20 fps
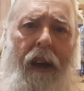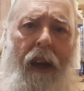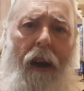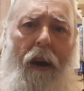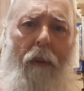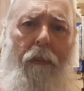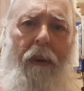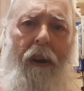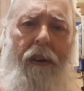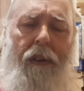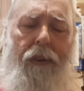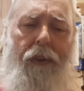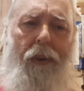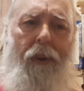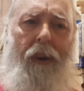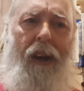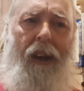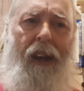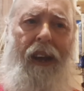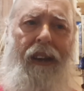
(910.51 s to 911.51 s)
help to
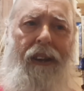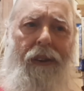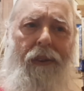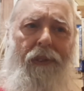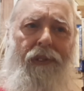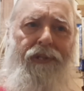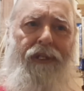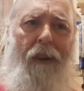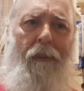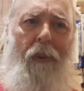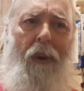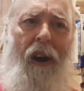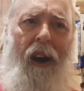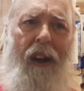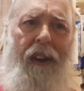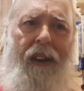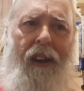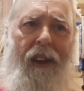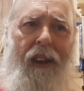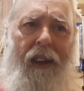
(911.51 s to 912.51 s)
enlighten you
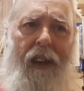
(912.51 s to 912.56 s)
somewhat.